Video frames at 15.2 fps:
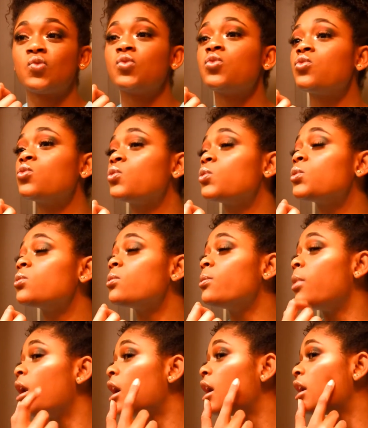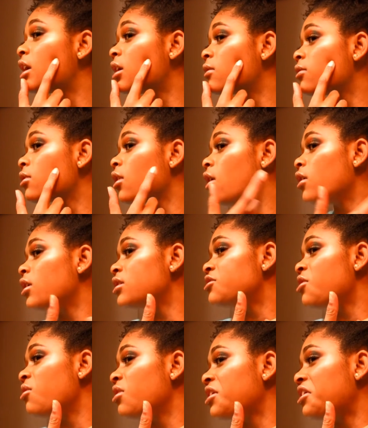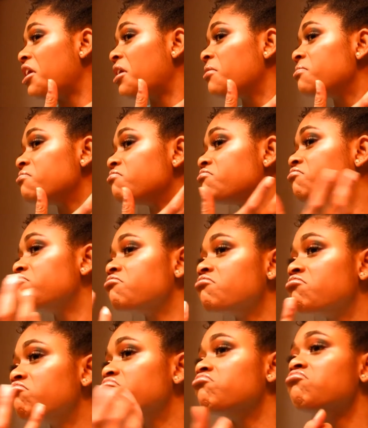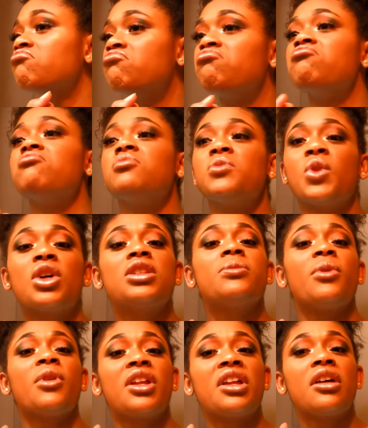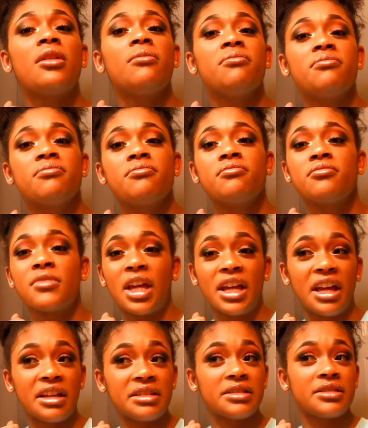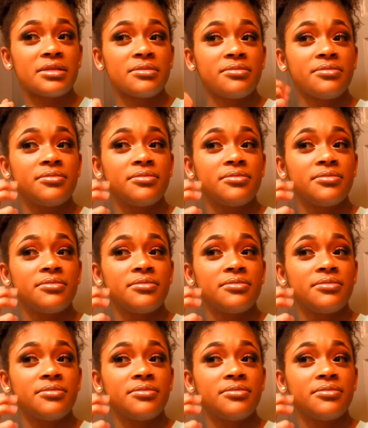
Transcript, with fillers: Mm, but overall, it's holding up. Looks pretty good, I guess.